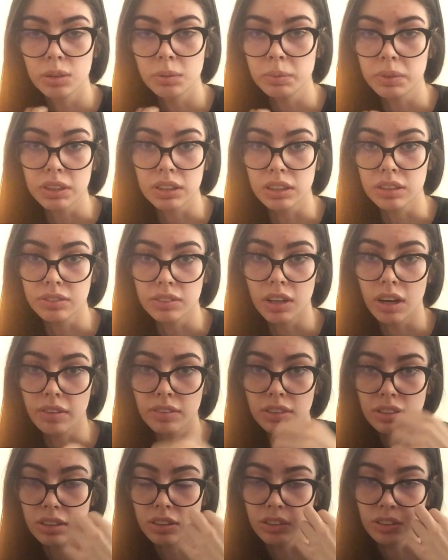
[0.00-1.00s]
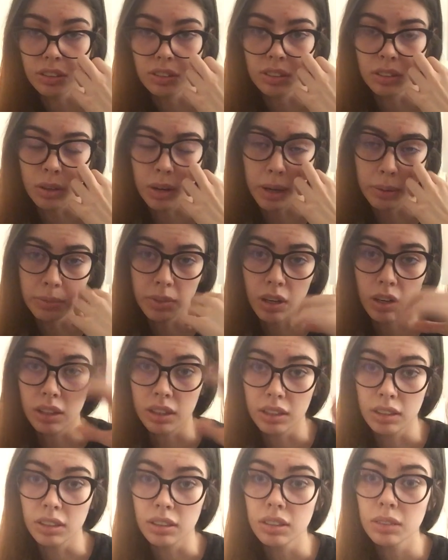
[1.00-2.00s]
completely different conversations. So I'm
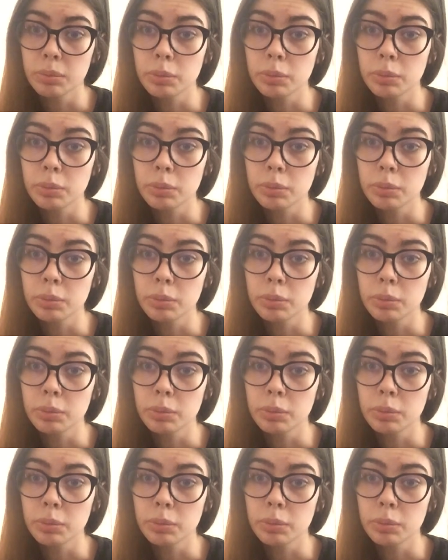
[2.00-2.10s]
talking